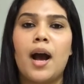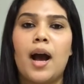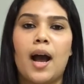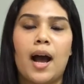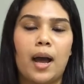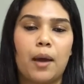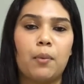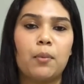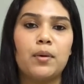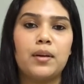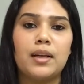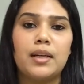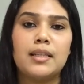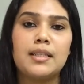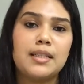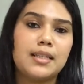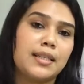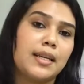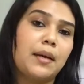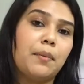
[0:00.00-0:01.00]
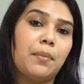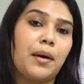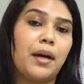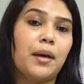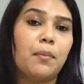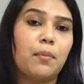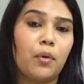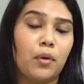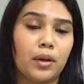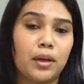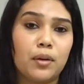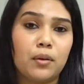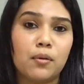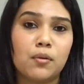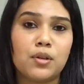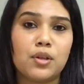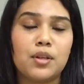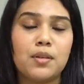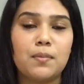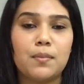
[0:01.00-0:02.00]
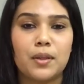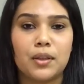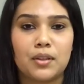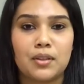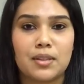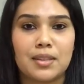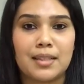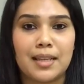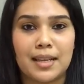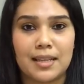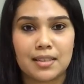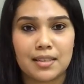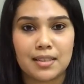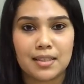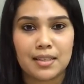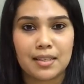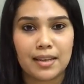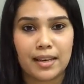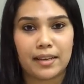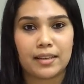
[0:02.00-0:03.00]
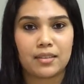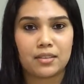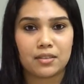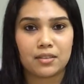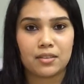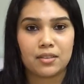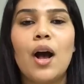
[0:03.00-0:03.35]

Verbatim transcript: I would instead buy a body lotion because that's lighter.